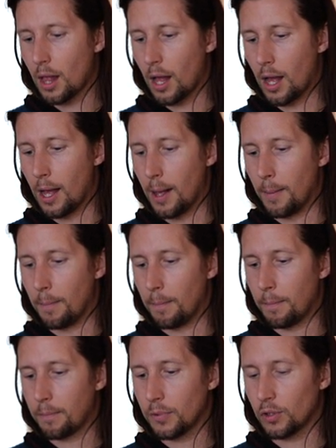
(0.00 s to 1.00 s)

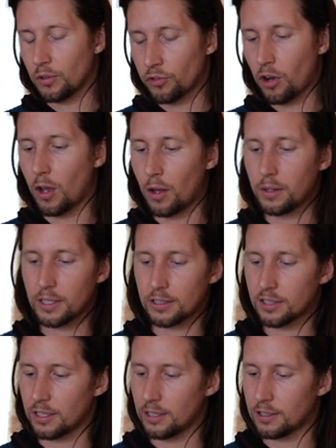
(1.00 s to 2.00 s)
You can try it on.
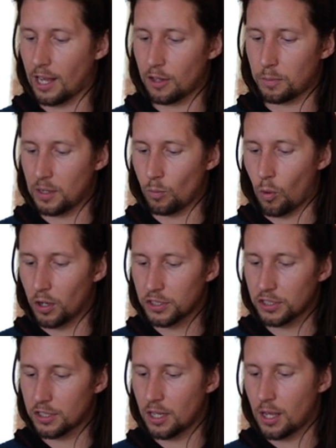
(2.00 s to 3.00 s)
It has been
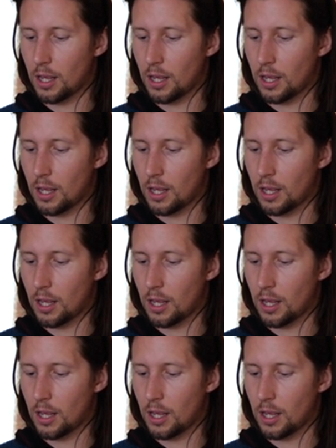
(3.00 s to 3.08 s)
washed.